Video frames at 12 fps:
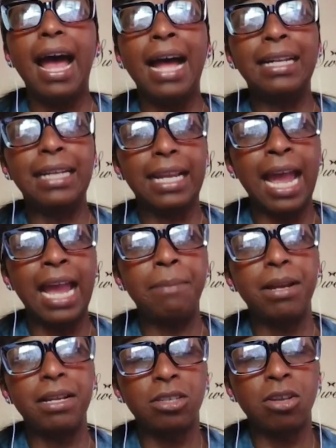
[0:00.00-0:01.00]
And it
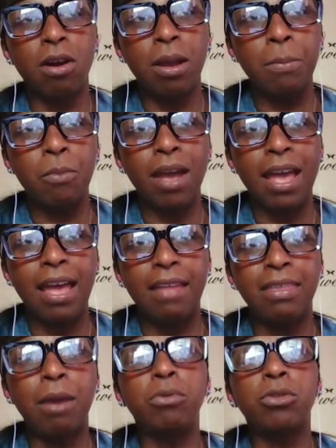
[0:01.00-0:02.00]
came at a time where
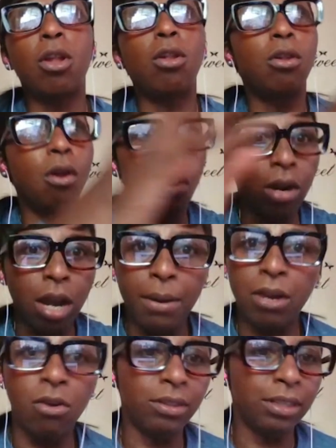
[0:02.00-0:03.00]
there was a lot
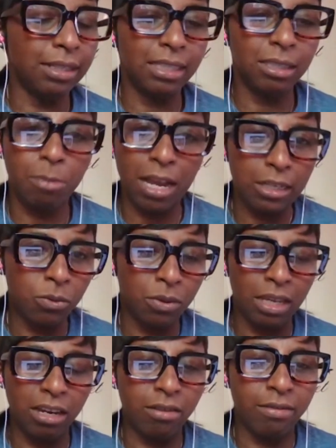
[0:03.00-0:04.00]
going on in this space
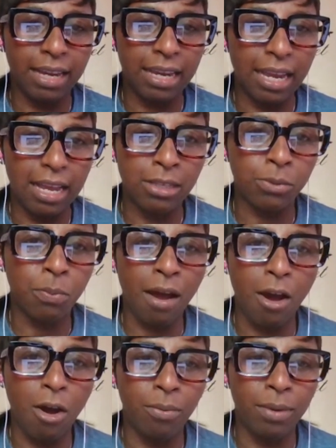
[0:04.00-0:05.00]
within cricket as
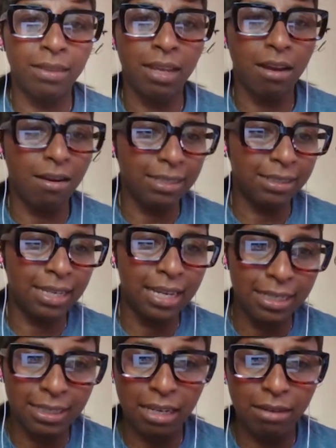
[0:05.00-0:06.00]
well, with the
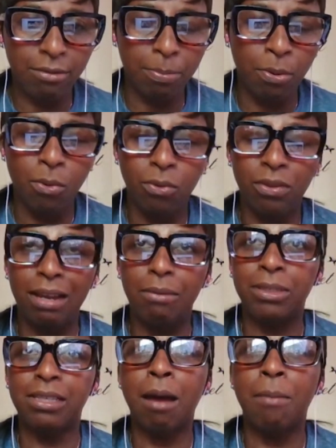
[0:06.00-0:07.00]
ICEC report that
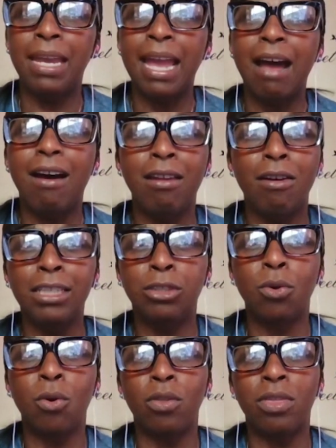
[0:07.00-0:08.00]
was coming out. And I
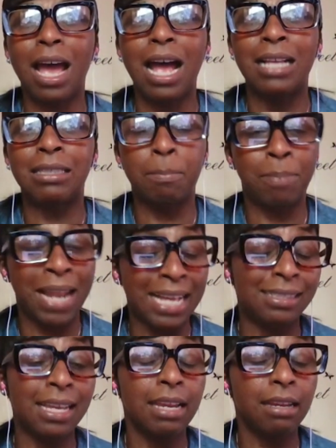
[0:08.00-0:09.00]
saw that as a
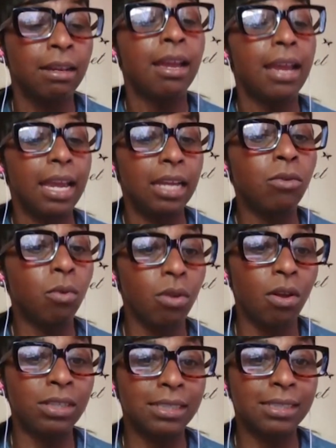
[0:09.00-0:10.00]
blessing, in all
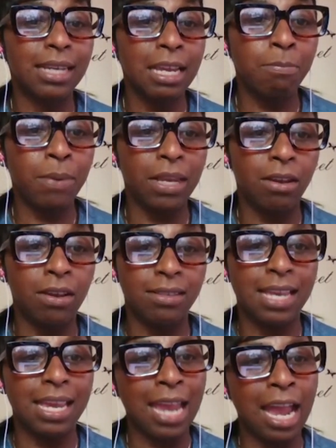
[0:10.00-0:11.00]
honesty,
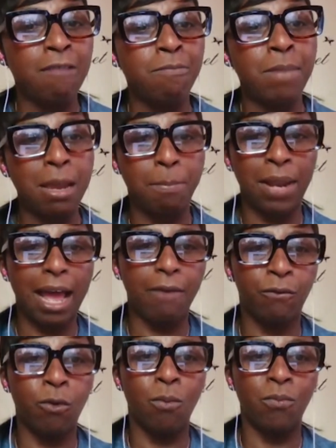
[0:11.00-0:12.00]
because it gave me a
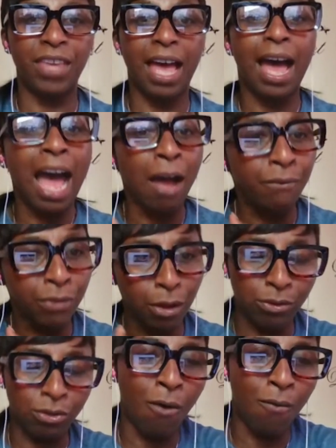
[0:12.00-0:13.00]
platform to have
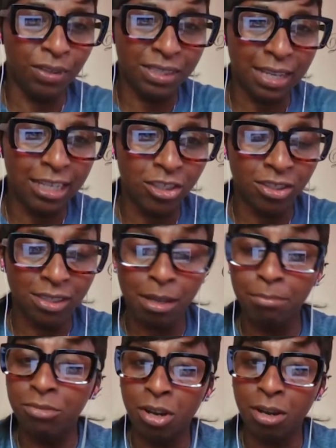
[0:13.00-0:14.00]
those conversations,
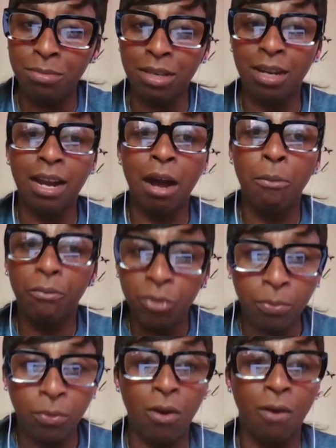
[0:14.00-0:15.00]
sometimes
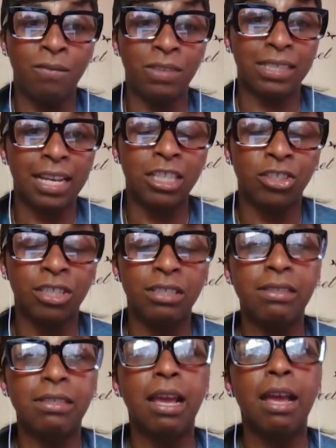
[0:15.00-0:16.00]
uncomfortable
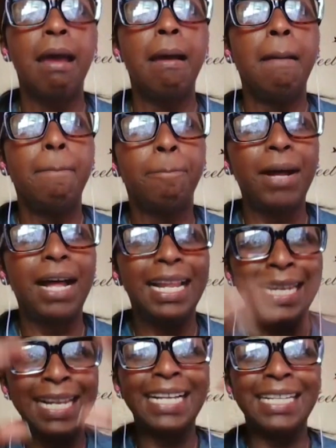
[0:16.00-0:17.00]
conversations, but at
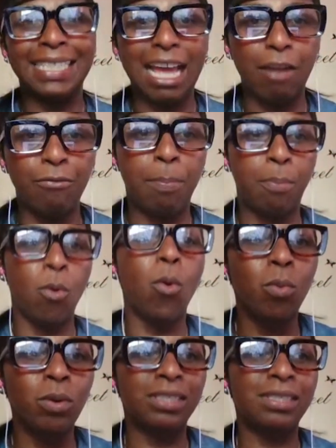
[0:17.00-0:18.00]
least that
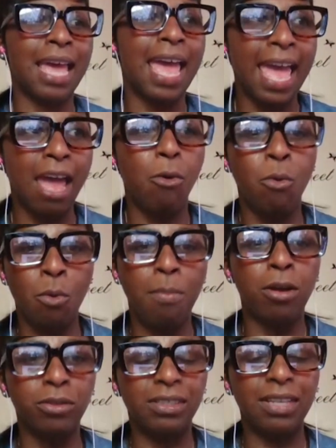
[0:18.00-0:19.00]
report was there
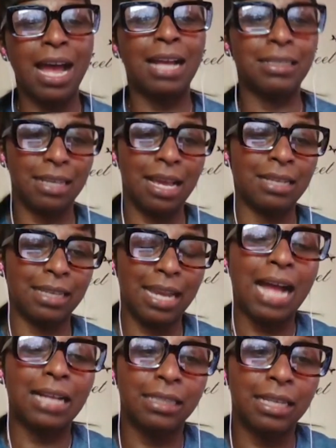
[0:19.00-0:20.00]
almost as a
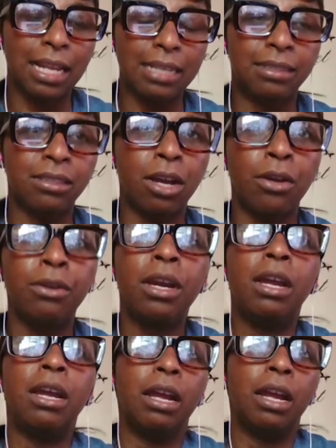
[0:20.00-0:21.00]
catalyst. So
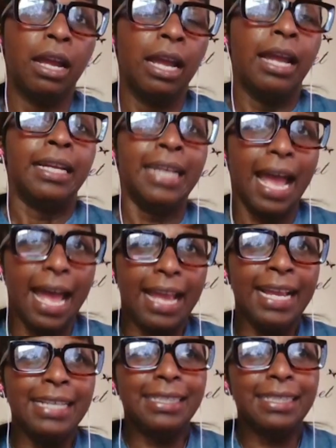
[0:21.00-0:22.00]
yeah,
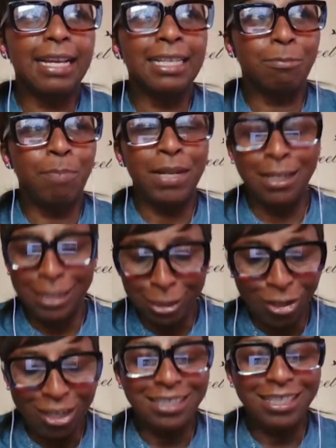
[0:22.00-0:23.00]
it's been an
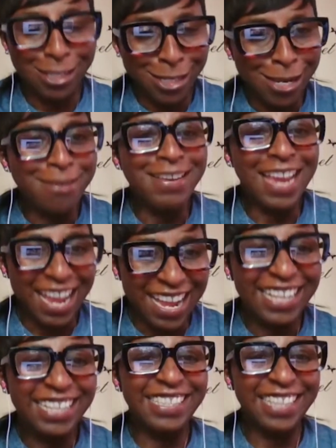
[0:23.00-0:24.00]
interesting 2
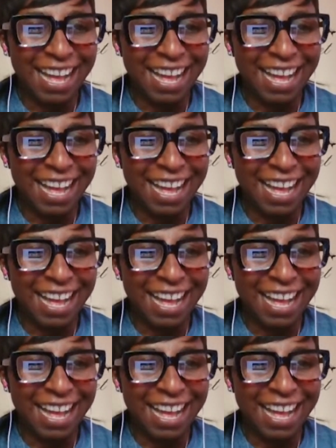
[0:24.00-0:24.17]
years.